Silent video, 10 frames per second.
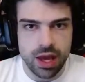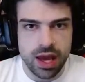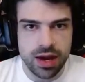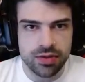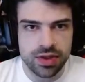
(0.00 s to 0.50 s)

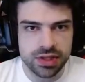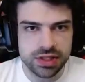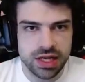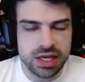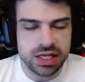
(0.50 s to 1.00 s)
And this is
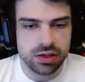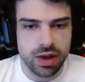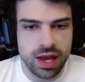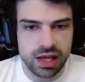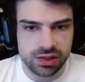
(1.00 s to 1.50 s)
an easy
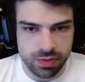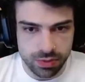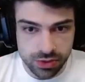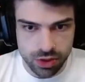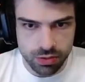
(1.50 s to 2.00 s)
way as a
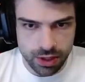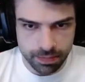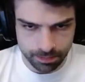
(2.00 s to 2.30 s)
Brimstone main